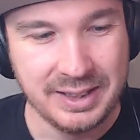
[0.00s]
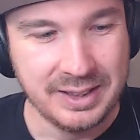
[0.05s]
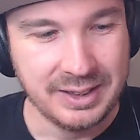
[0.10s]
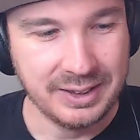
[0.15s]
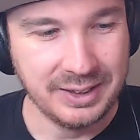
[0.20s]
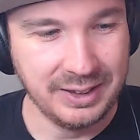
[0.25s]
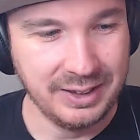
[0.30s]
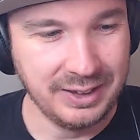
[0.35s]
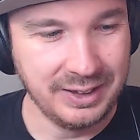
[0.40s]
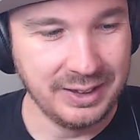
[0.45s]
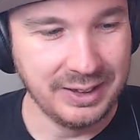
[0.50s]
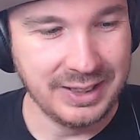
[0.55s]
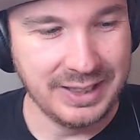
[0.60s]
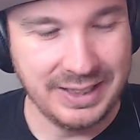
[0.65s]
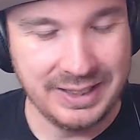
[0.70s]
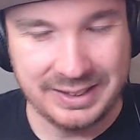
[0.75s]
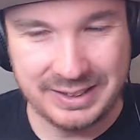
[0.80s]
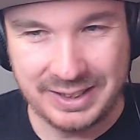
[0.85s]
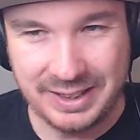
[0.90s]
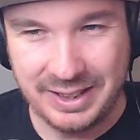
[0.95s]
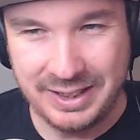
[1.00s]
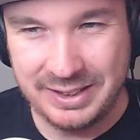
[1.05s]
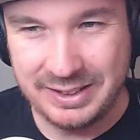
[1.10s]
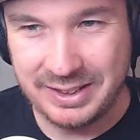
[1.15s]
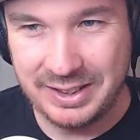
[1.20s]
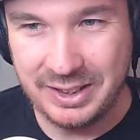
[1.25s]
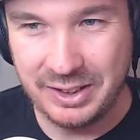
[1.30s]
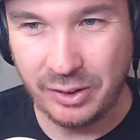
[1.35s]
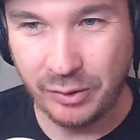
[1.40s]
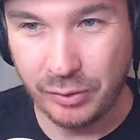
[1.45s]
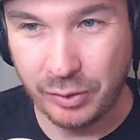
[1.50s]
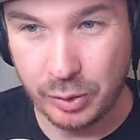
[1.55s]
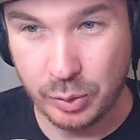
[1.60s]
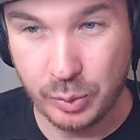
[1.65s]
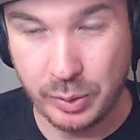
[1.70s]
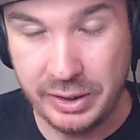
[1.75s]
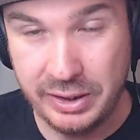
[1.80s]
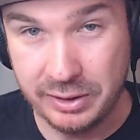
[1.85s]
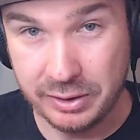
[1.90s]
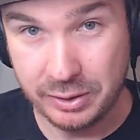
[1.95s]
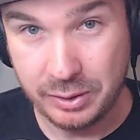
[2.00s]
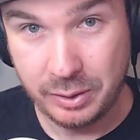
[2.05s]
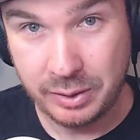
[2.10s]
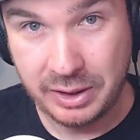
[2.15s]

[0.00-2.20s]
Is this for real?